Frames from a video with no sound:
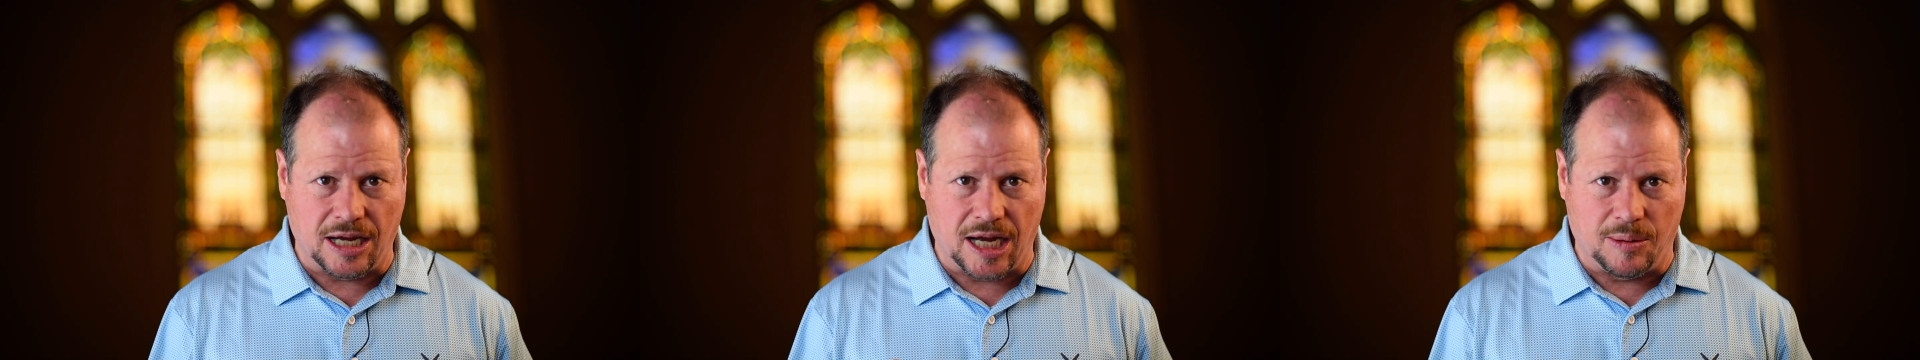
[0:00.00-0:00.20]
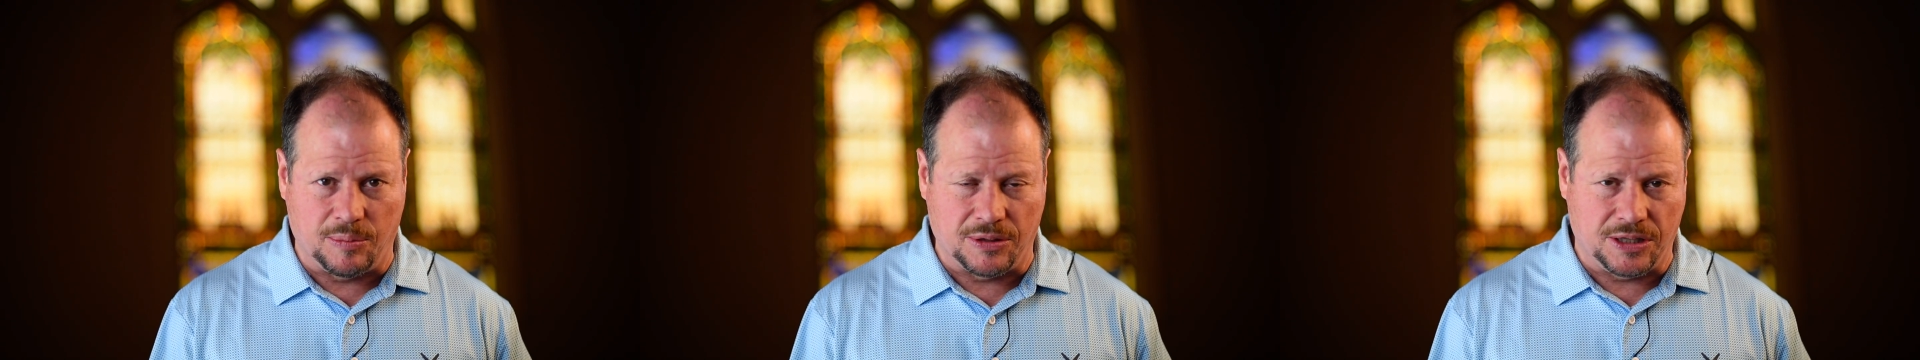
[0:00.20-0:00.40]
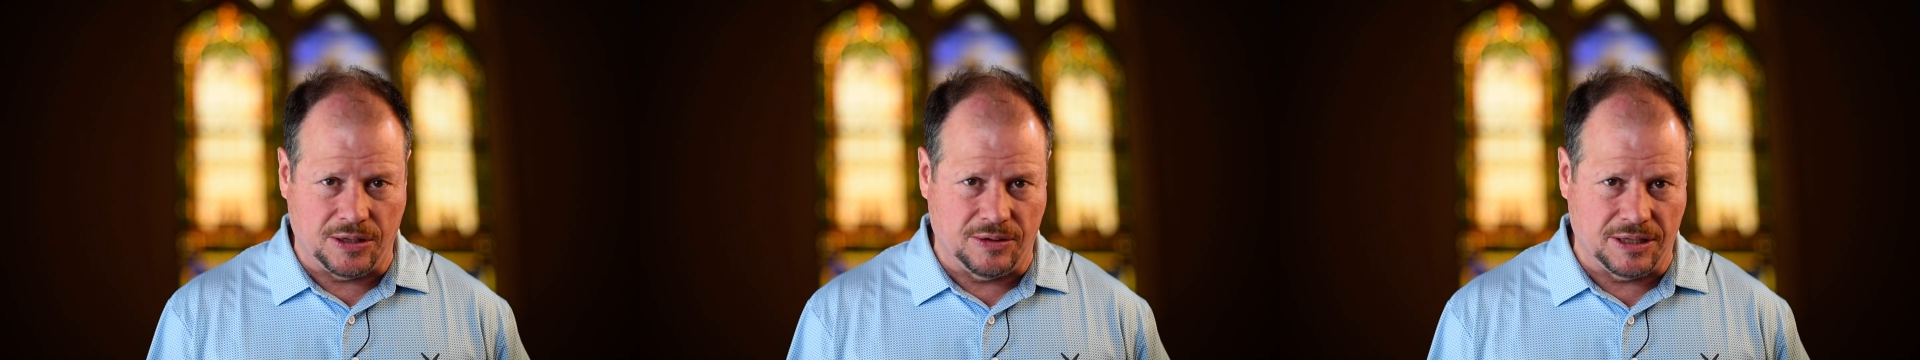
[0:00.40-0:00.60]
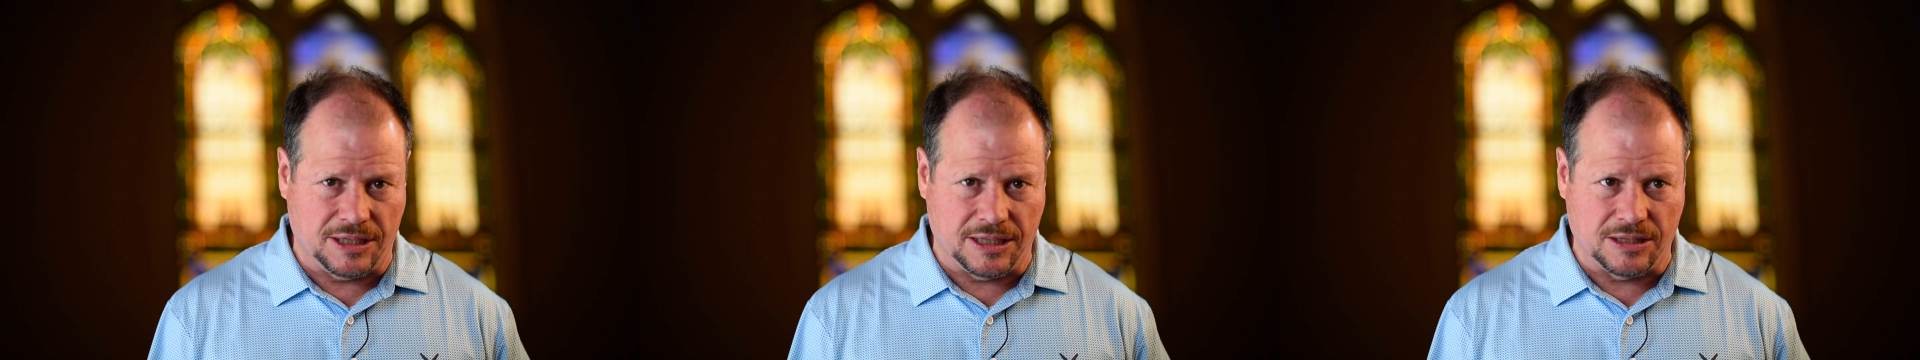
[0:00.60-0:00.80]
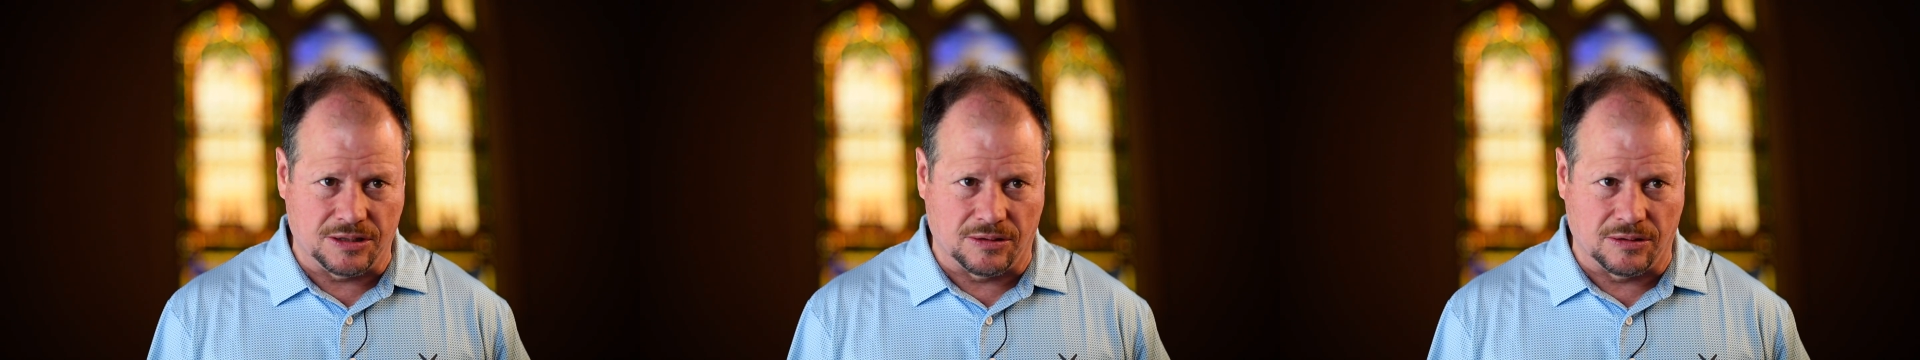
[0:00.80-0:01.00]

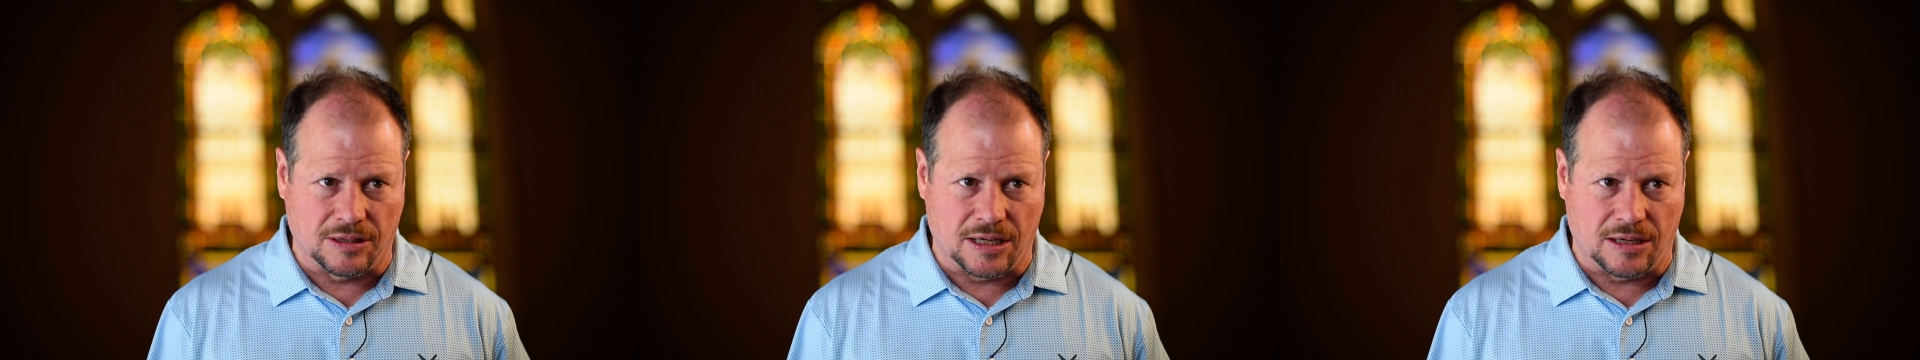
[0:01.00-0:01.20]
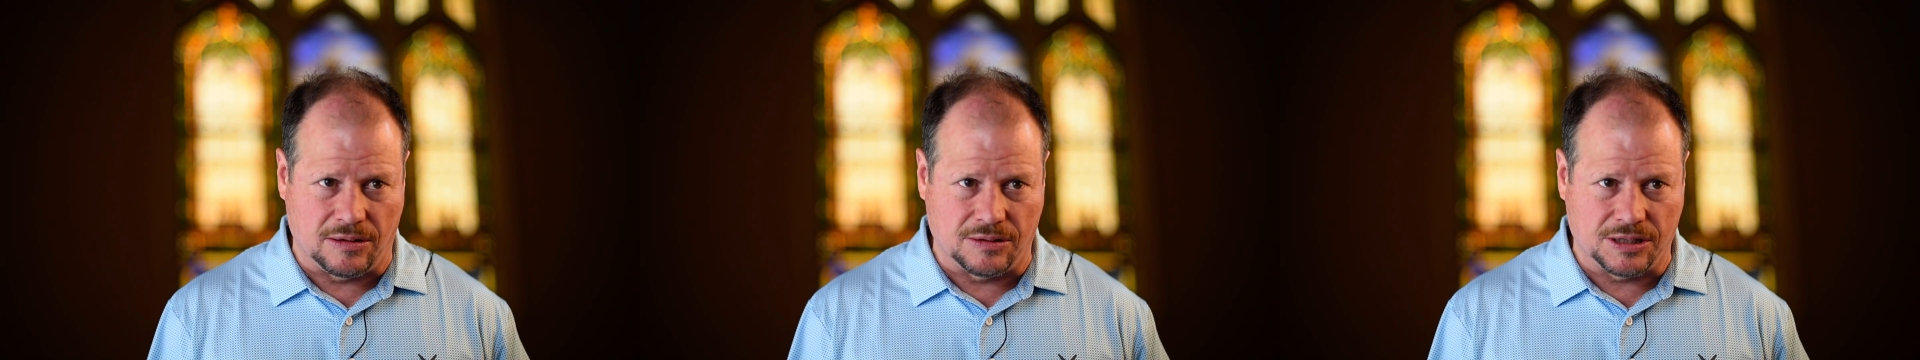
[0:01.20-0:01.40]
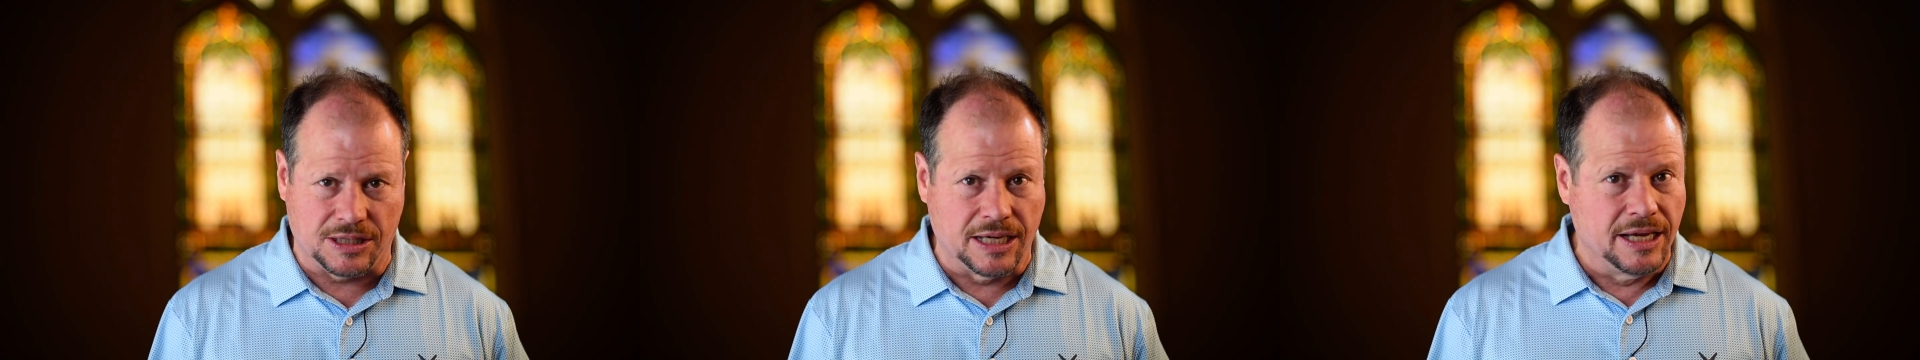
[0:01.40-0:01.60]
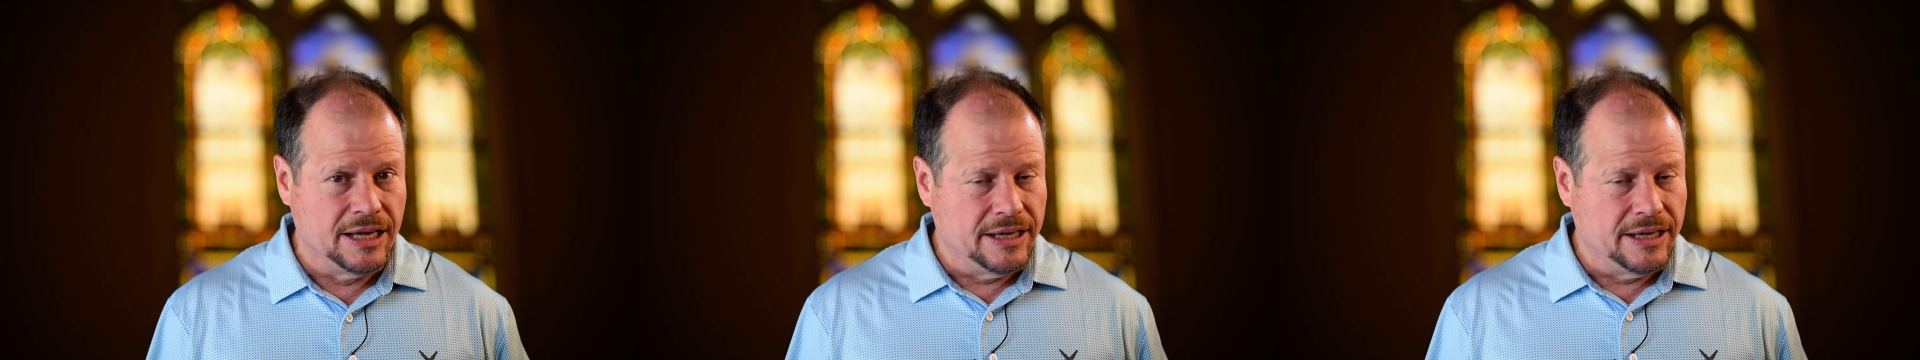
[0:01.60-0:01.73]
Opportunities are lost.